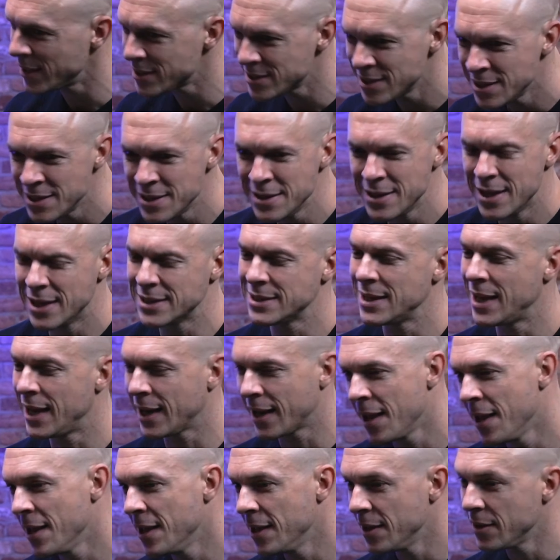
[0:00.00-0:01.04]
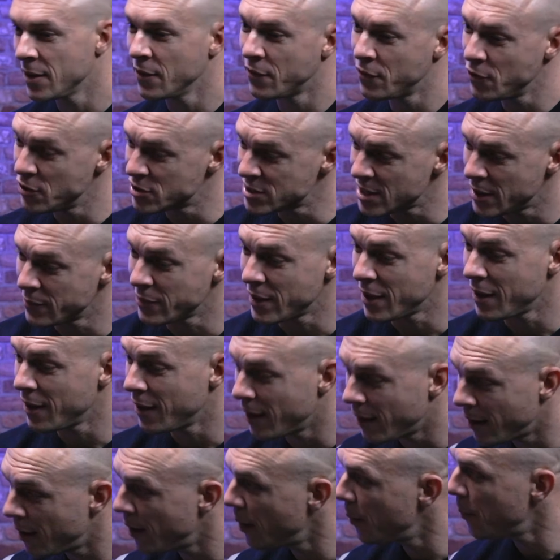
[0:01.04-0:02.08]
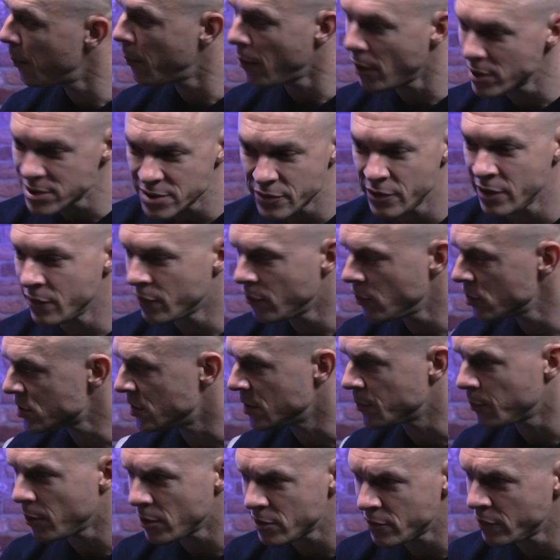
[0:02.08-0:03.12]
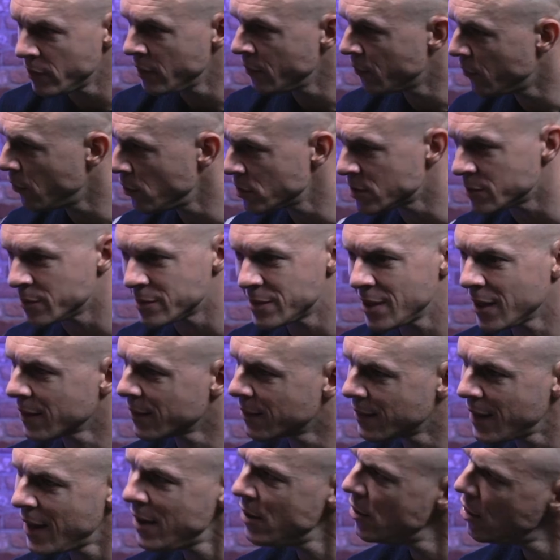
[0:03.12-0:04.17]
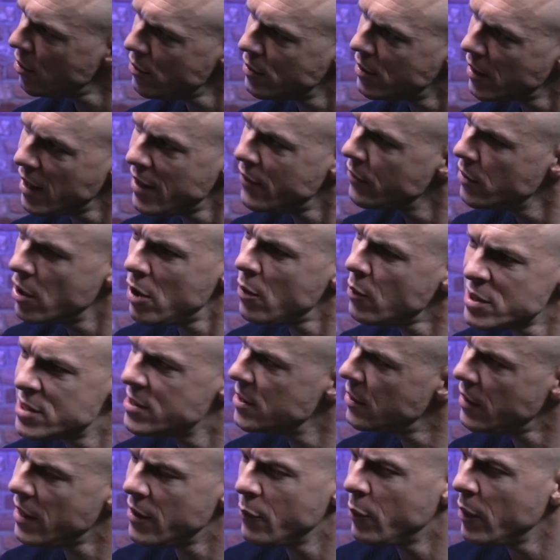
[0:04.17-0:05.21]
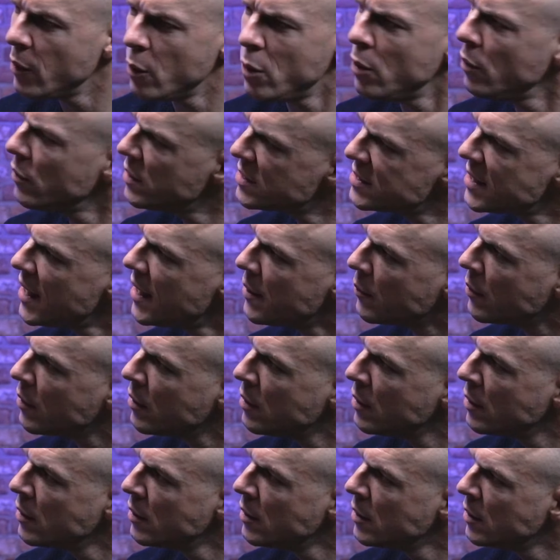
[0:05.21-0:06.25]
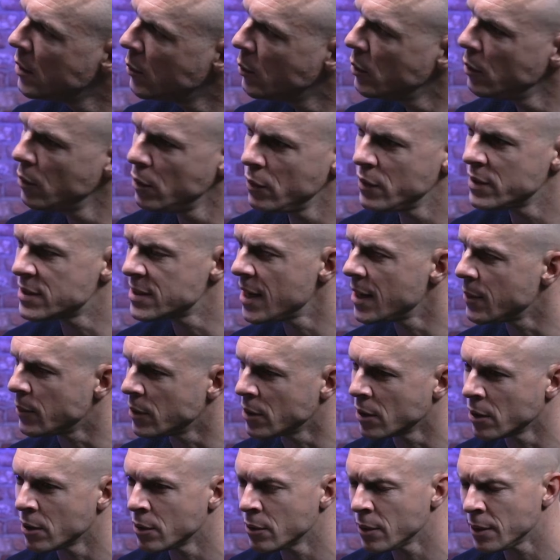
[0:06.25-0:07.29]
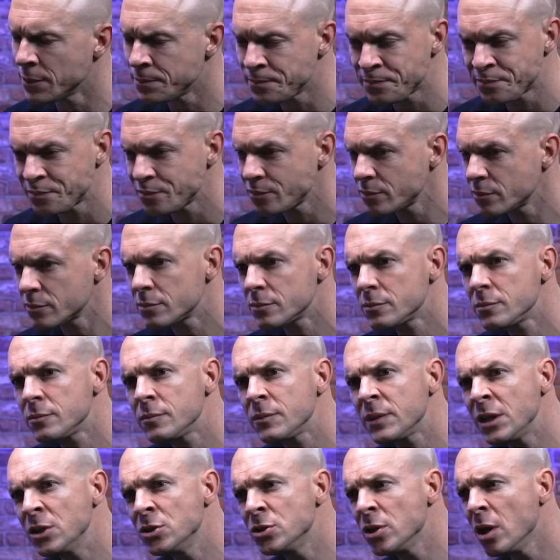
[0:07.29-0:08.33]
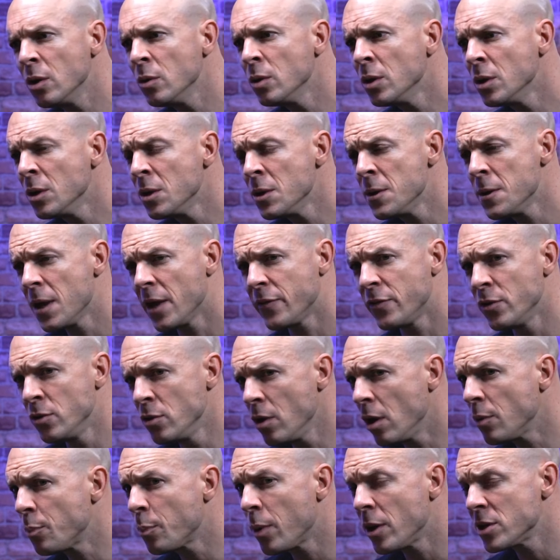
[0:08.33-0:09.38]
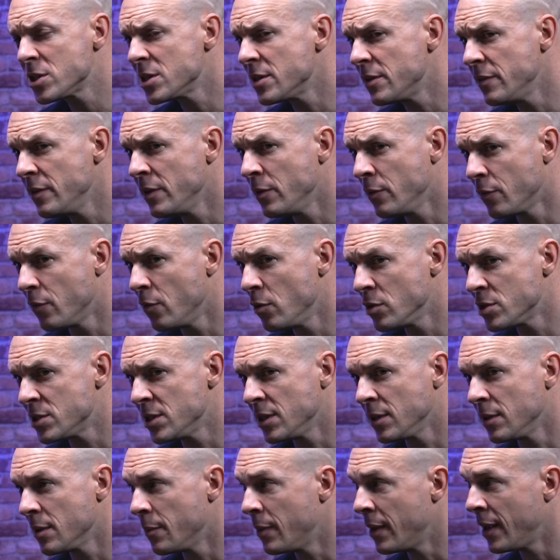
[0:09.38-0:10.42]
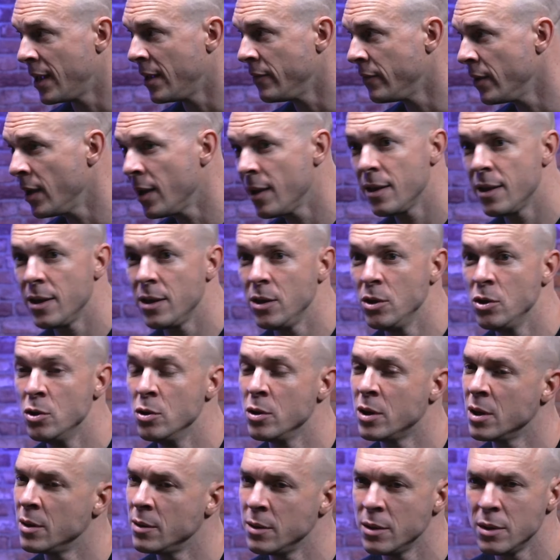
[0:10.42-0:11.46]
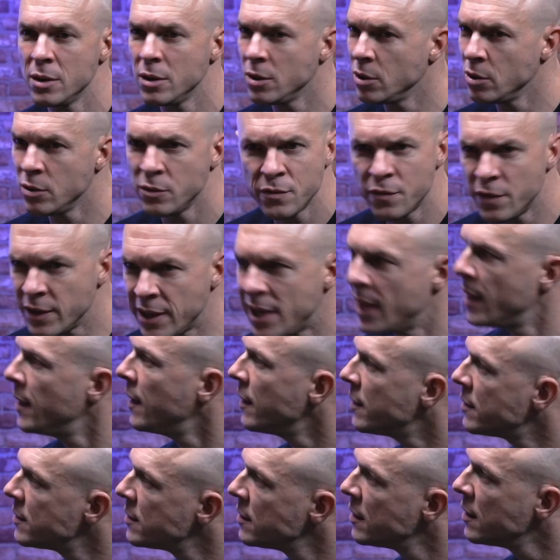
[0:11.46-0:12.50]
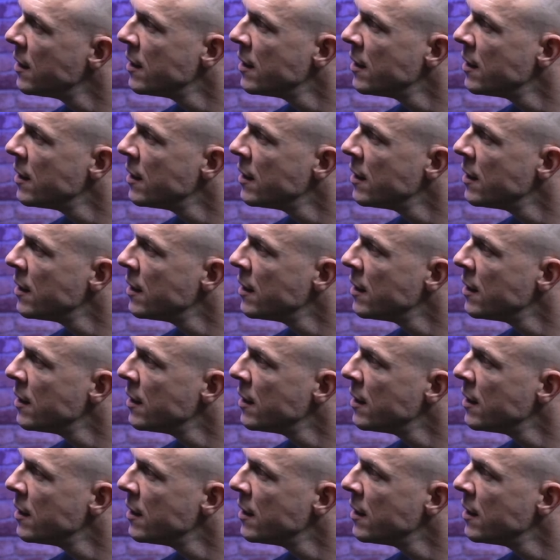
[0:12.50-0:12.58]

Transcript: Mm. It's like the first positive time. Reinforcement. Positive reinforcements. Positive reinforcements. Like they know if no one's doing, we're all the same. We're all the same, you know. So if you're not positively reinforcing the behavior, you can forget it.